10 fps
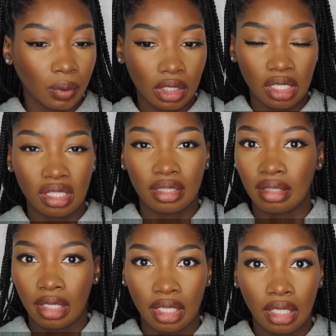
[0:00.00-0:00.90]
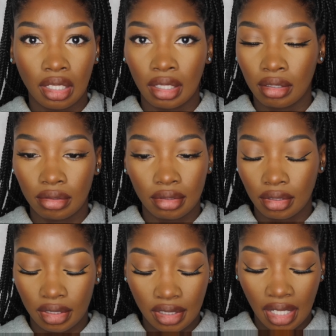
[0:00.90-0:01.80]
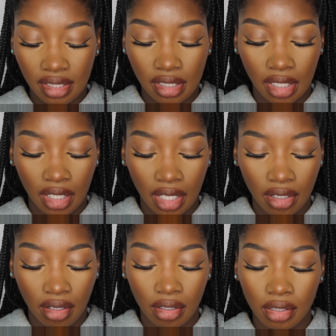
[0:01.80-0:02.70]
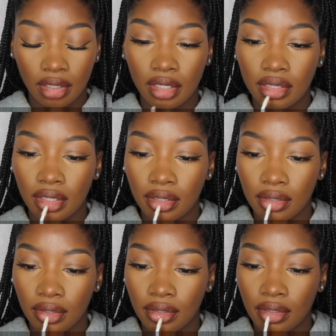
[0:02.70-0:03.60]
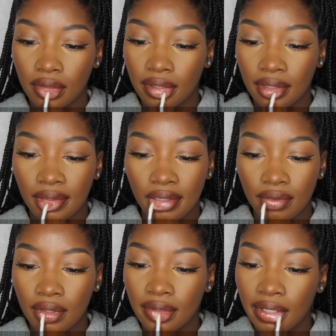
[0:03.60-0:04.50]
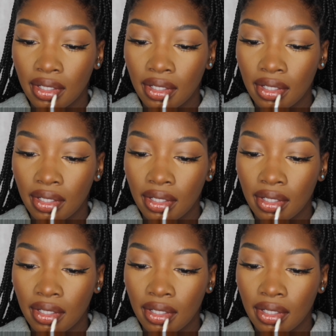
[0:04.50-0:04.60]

what is it sticky it's not sticky at all. It just, oh, I love it.